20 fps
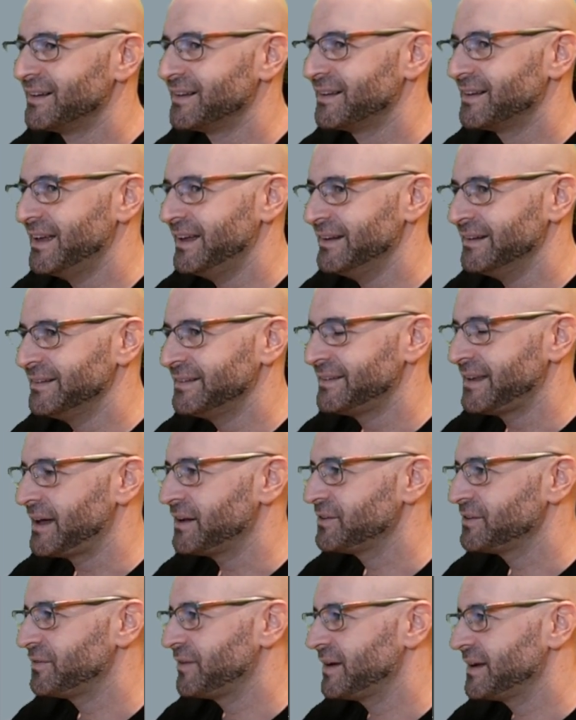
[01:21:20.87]
and
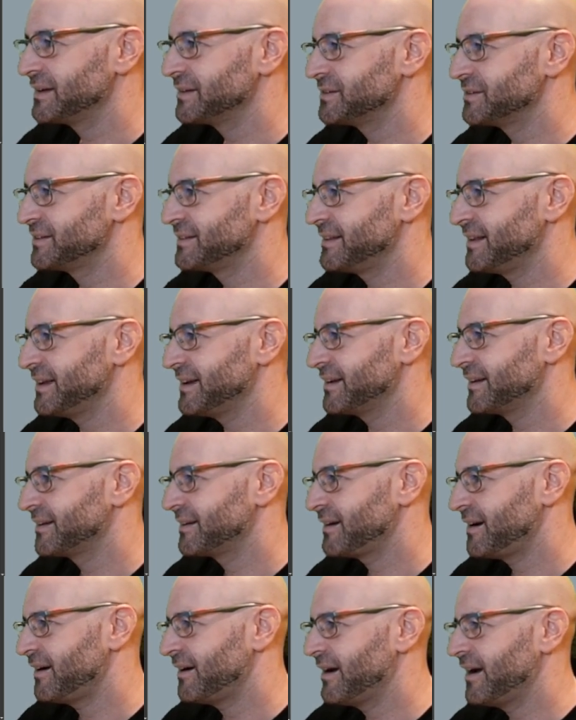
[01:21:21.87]
satisfying. Just like,
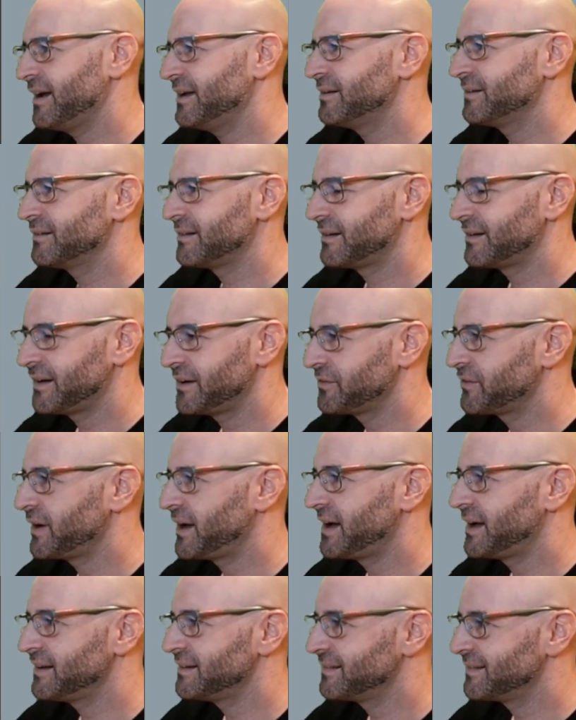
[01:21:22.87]
all right, I've
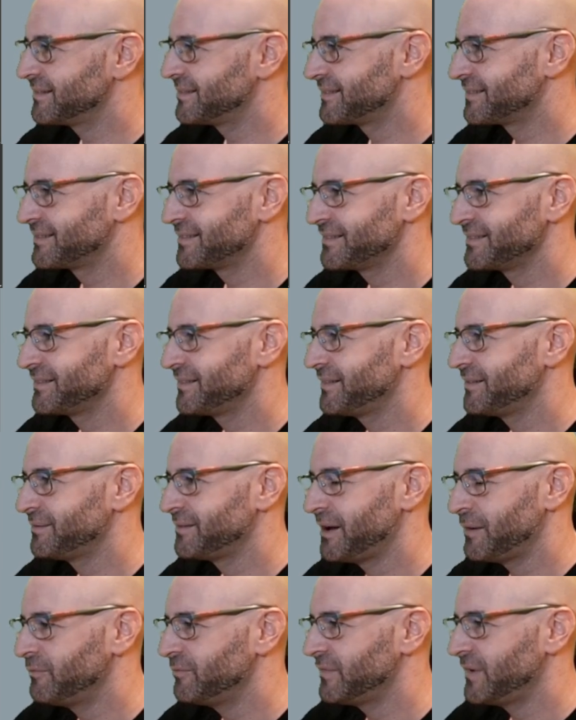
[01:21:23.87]
got
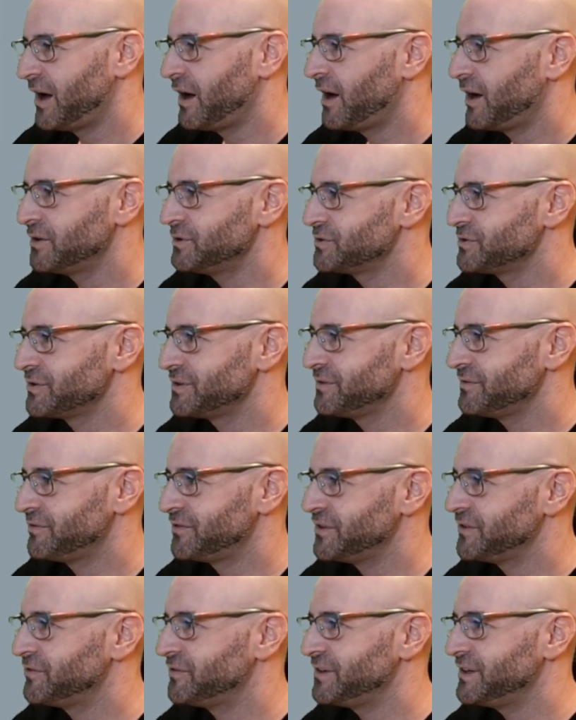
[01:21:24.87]

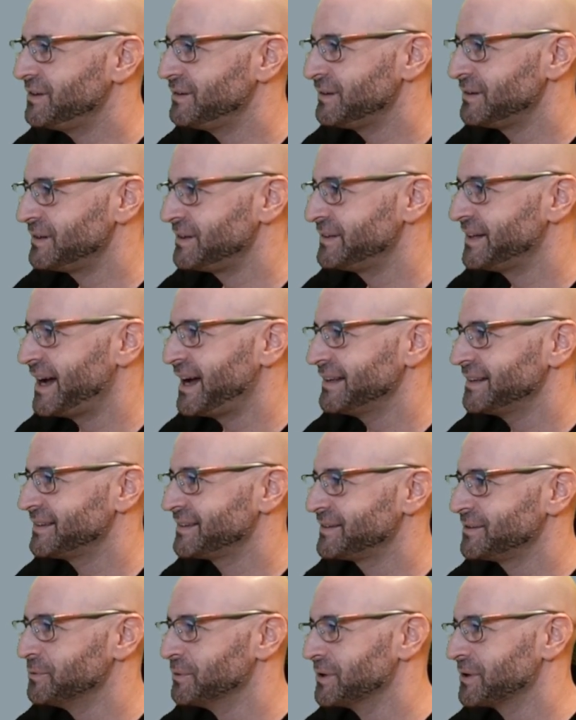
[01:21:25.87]
150 little dots
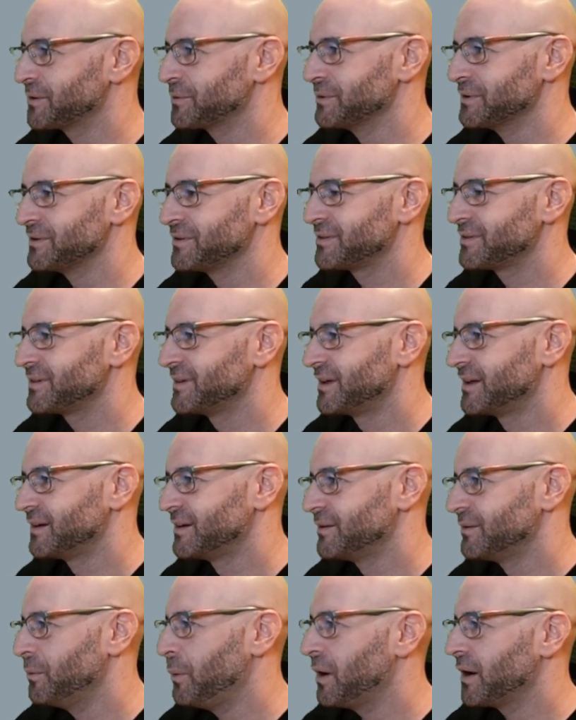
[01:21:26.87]
to work with.
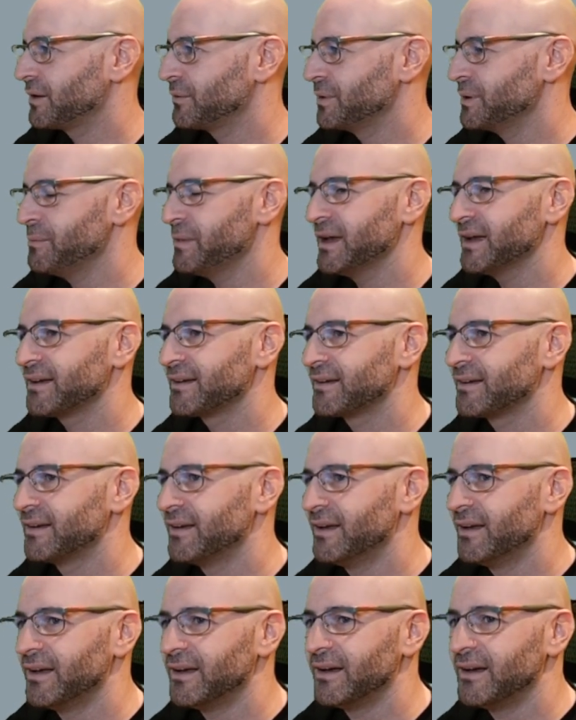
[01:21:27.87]
What could we make?
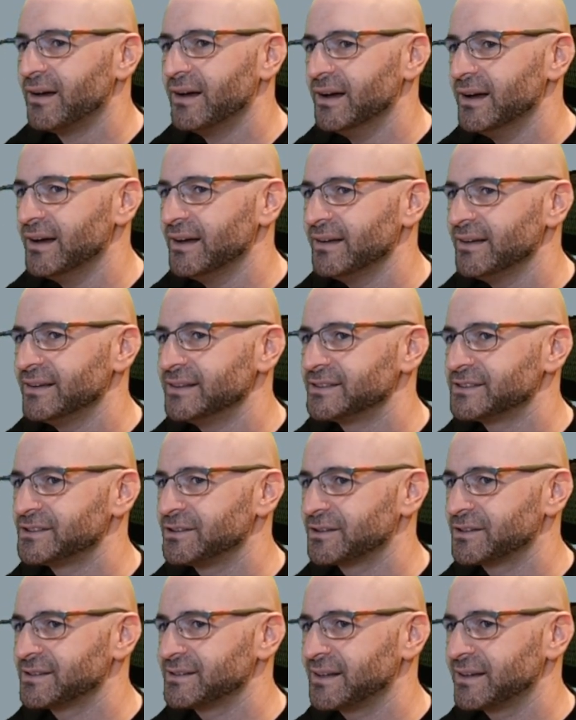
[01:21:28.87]
It just
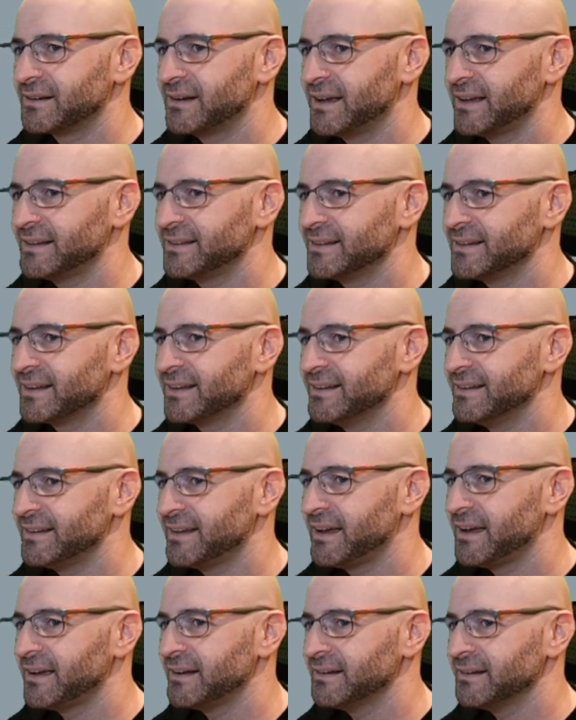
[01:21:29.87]
looks like nice and
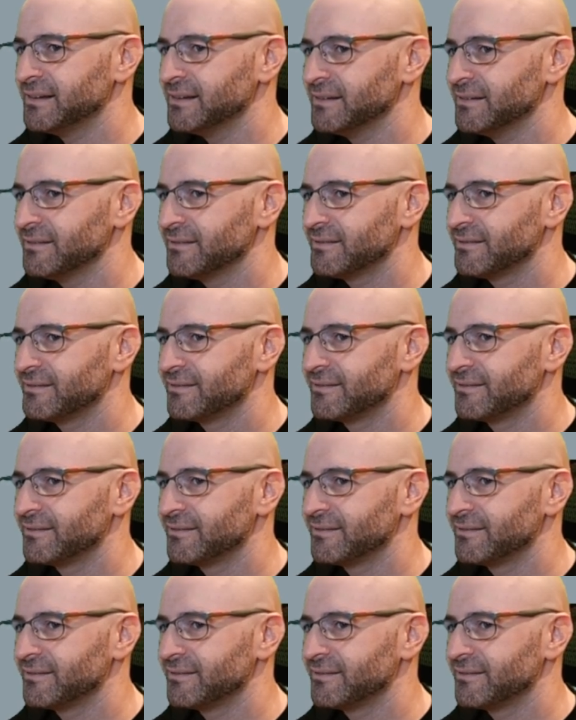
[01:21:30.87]
contained, and